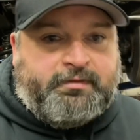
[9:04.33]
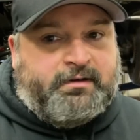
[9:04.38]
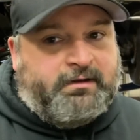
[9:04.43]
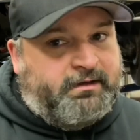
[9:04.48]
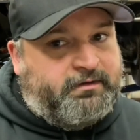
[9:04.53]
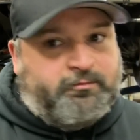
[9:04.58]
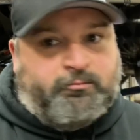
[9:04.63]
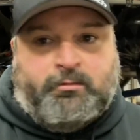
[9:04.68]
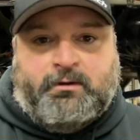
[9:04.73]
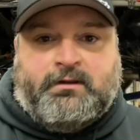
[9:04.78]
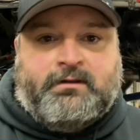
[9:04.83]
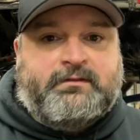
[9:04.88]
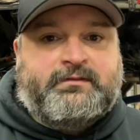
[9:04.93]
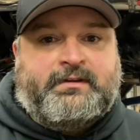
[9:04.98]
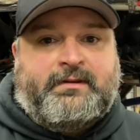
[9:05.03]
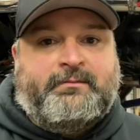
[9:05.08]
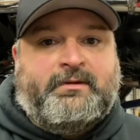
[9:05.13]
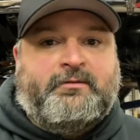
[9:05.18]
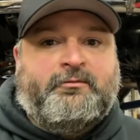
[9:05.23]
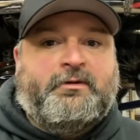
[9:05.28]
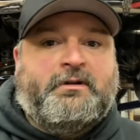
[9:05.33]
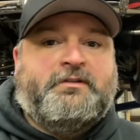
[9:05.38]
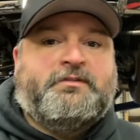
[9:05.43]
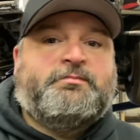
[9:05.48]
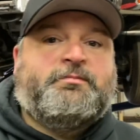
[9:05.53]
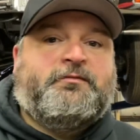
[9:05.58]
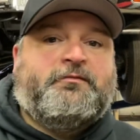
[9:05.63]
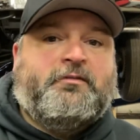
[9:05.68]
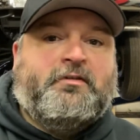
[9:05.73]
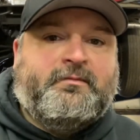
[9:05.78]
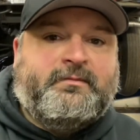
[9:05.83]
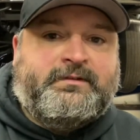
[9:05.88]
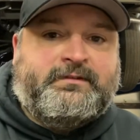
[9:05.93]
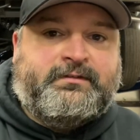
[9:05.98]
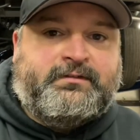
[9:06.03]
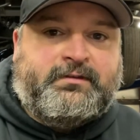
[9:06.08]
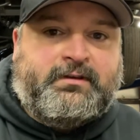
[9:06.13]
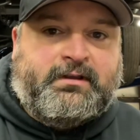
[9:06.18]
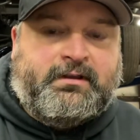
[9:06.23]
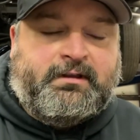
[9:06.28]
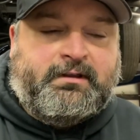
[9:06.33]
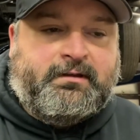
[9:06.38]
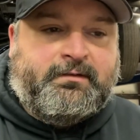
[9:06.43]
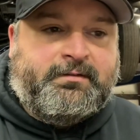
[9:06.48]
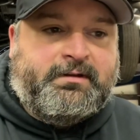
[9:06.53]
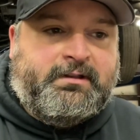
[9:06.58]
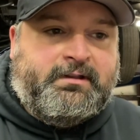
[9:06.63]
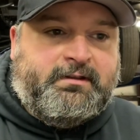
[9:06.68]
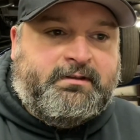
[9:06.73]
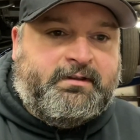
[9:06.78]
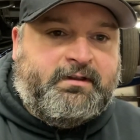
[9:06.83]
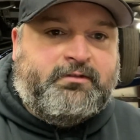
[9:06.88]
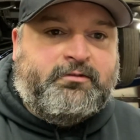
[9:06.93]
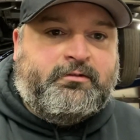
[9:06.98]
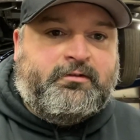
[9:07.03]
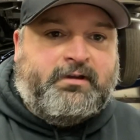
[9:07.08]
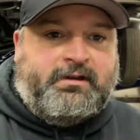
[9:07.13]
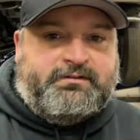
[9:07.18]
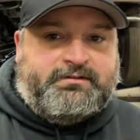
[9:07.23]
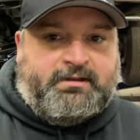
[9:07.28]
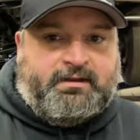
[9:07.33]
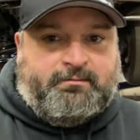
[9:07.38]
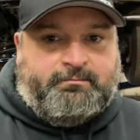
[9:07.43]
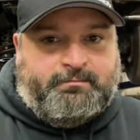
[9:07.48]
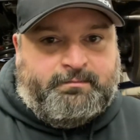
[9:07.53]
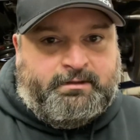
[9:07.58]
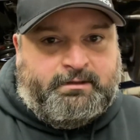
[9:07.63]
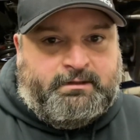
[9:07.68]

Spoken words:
against Willis. I mean, Willis Performance, they do a great job.